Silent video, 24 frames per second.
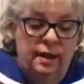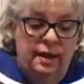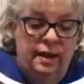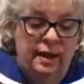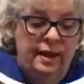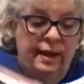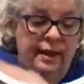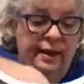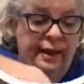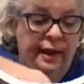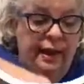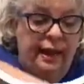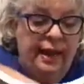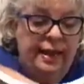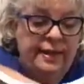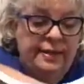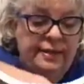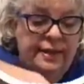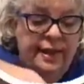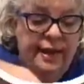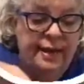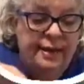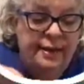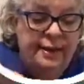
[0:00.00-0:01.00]
and I laid
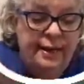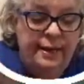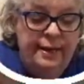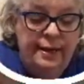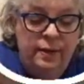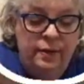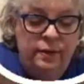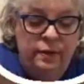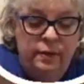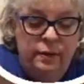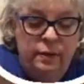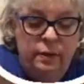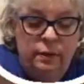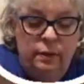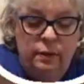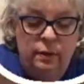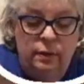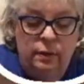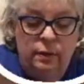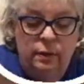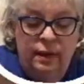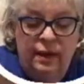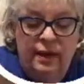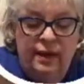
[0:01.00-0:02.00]
that down,
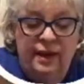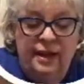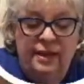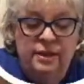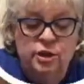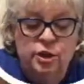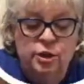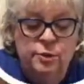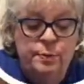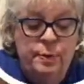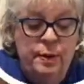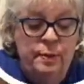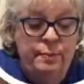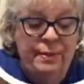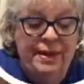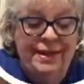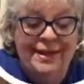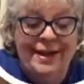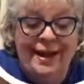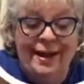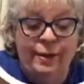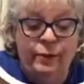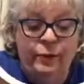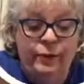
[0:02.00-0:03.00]
and I just put my
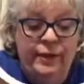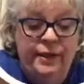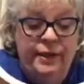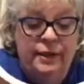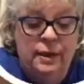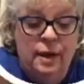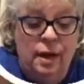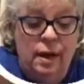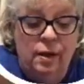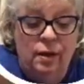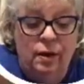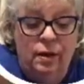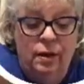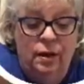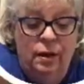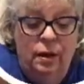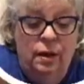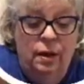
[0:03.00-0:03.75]
die on it, y'all.